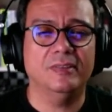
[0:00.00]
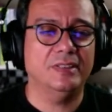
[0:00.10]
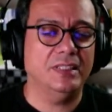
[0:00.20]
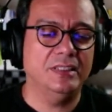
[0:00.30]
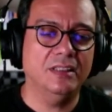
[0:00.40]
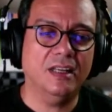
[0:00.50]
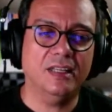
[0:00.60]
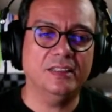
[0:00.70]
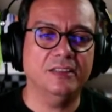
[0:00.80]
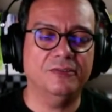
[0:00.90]
It's not
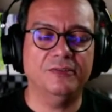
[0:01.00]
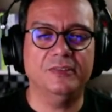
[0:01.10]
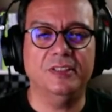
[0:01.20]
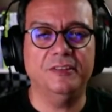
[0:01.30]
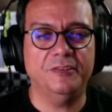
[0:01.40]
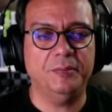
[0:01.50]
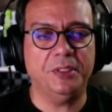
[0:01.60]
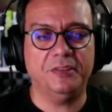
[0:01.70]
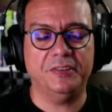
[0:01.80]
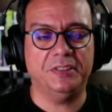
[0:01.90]
like the VP
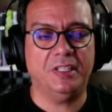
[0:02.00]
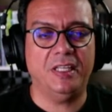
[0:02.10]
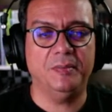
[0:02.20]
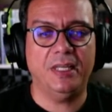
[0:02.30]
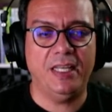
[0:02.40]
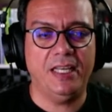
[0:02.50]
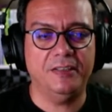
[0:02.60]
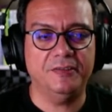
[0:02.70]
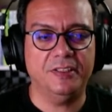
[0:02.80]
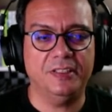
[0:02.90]
of design might
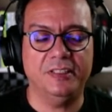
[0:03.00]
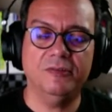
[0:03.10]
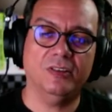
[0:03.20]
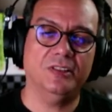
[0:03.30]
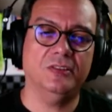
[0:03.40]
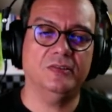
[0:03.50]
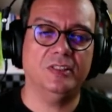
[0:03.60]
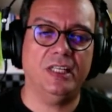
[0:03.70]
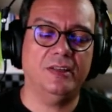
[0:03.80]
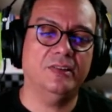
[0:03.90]
have an influence over
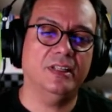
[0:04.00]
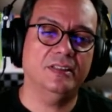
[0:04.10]
that, right?